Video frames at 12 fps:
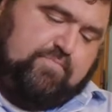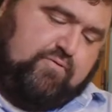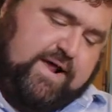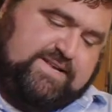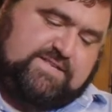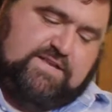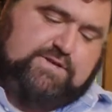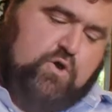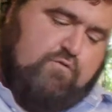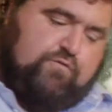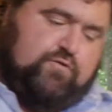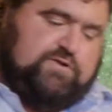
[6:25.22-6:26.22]
pressed the
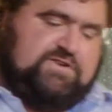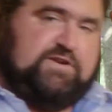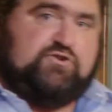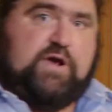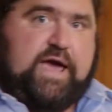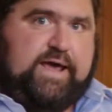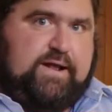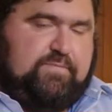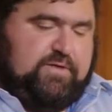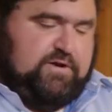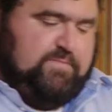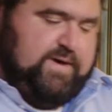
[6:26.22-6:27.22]
tofu just to dry it up a
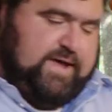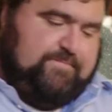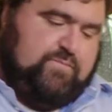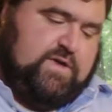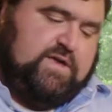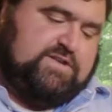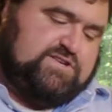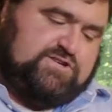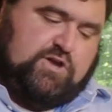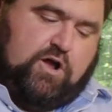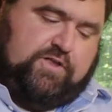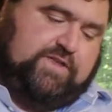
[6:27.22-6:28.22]
little bit,
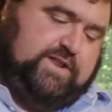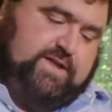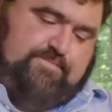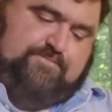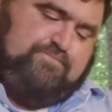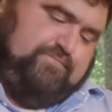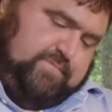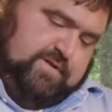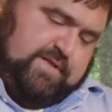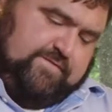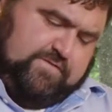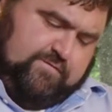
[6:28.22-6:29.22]
salted it,
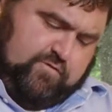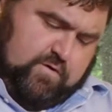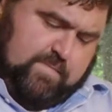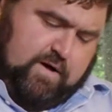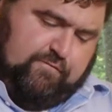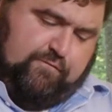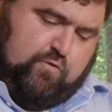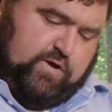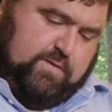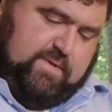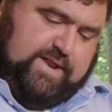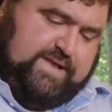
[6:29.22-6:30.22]
left it for about
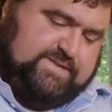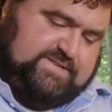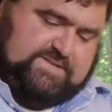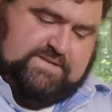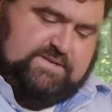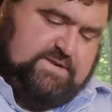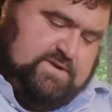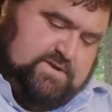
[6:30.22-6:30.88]
40 minutes,